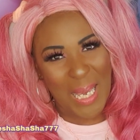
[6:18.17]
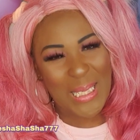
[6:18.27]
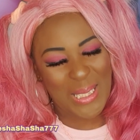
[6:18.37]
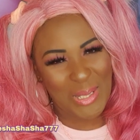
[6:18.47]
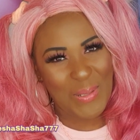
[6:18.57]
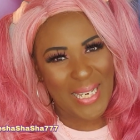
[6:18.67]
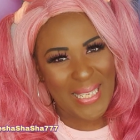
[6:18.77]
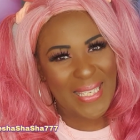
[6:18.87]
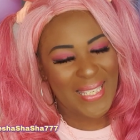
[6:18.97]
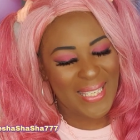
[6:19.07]
Personal
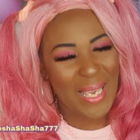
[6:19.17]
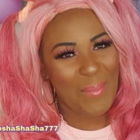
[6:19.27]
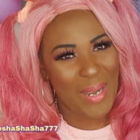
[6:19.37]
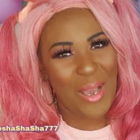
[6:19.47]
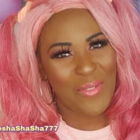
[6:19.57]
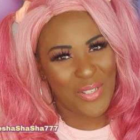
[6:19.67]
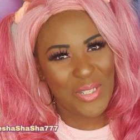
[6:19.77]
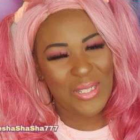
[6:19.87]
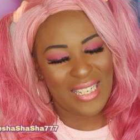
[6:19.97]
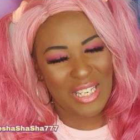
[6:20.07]
reasons, I'm now
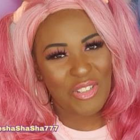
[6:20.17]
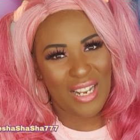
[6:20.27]
officially a